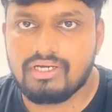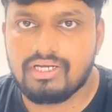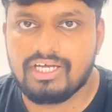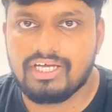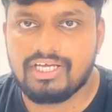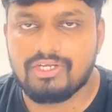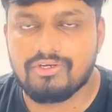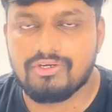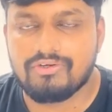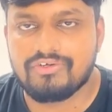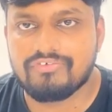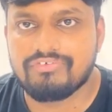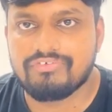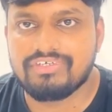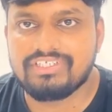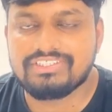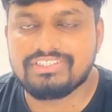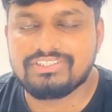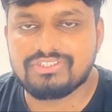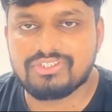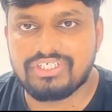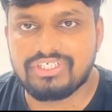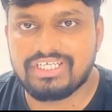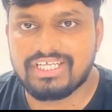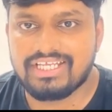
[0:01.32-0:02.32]
Hello everyone.
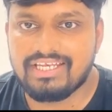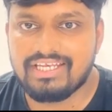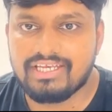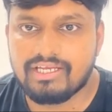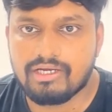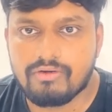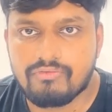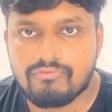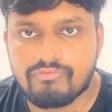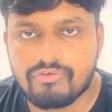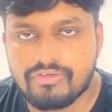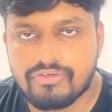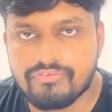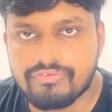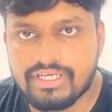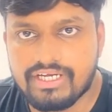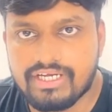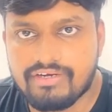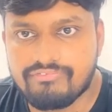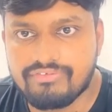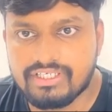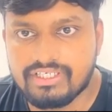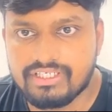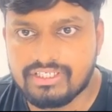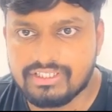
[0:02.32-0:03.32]
So till now what we
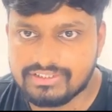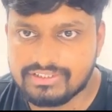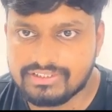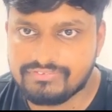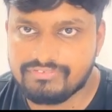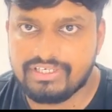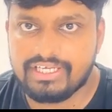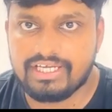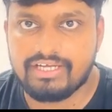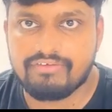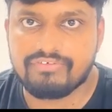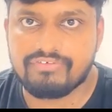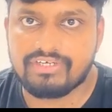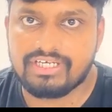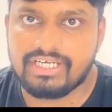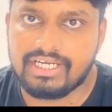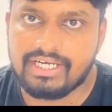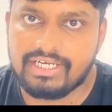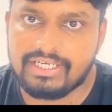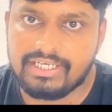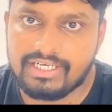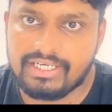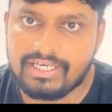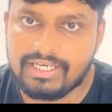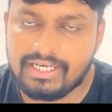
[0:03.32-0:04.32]
have done is we have
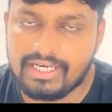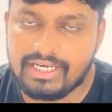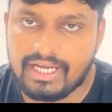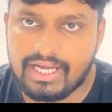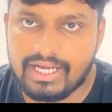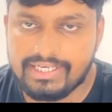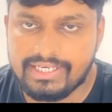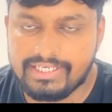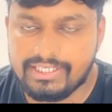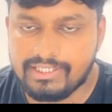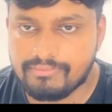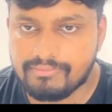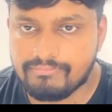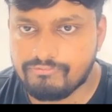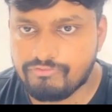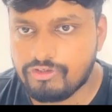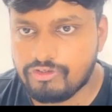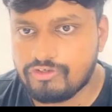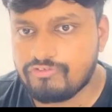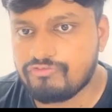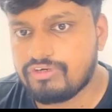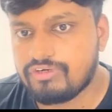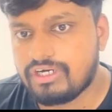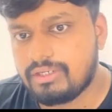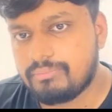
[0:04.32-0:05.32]
created an item
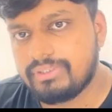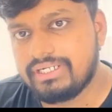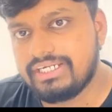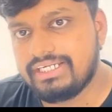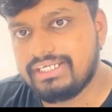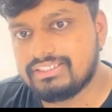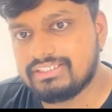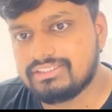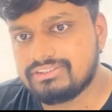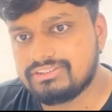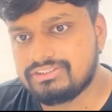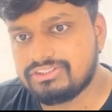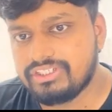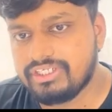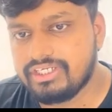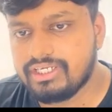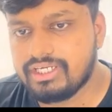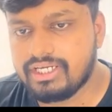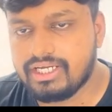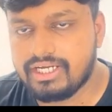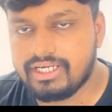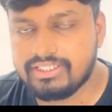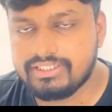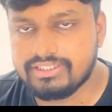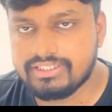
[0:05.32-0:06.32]
for pharma industry,
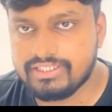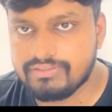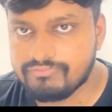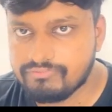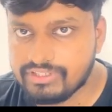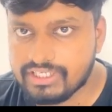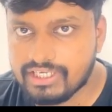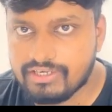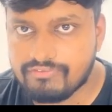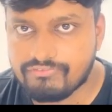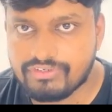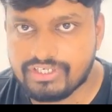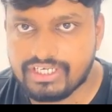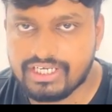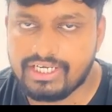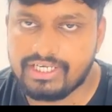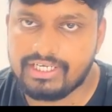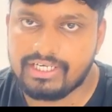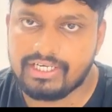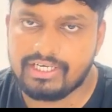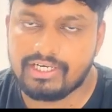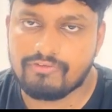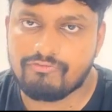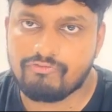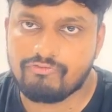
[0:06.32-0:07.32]
and then we have
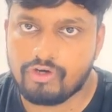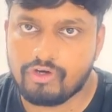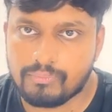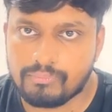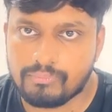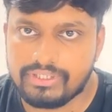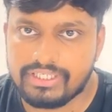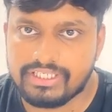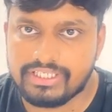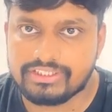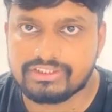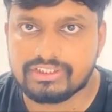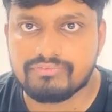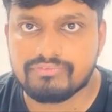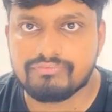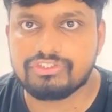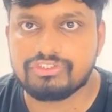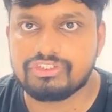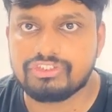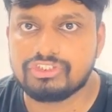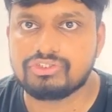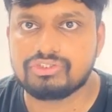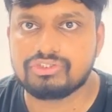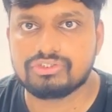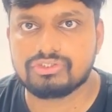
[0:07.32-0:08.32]
created a formulation which
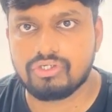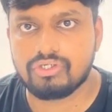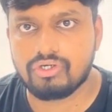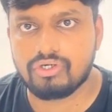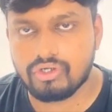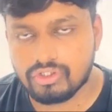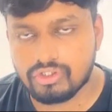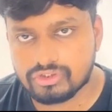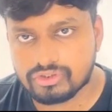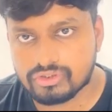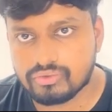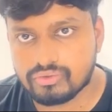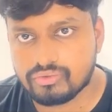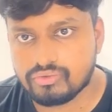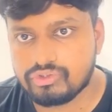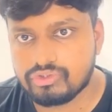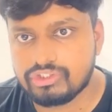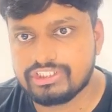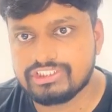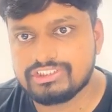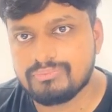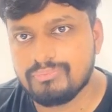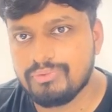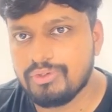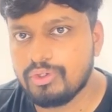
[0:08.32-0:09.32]
is also known
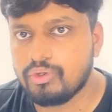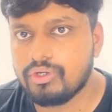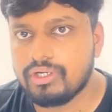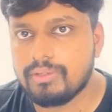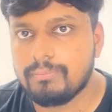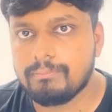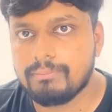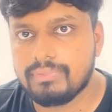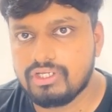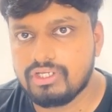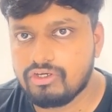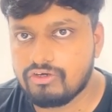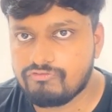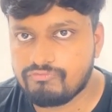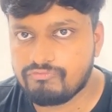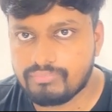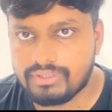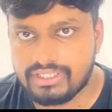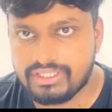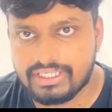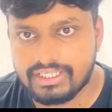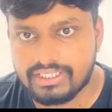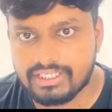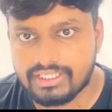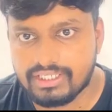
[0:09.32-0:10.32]
as BOM, bill of
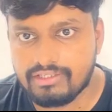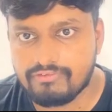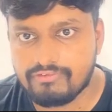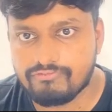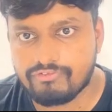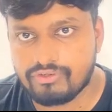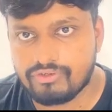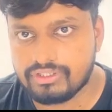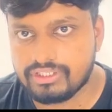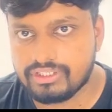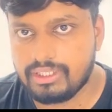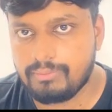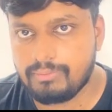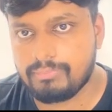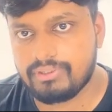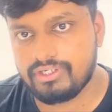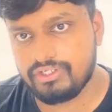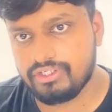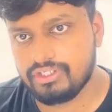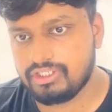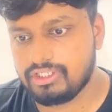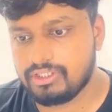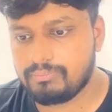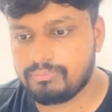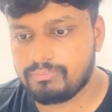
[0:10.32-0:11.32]
material, for that
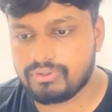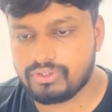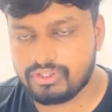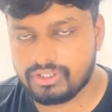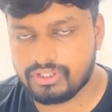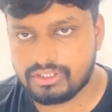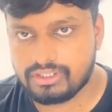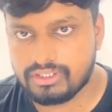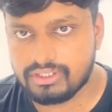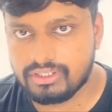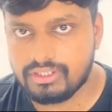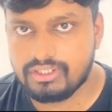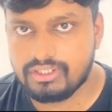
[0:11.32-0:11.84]
particular product.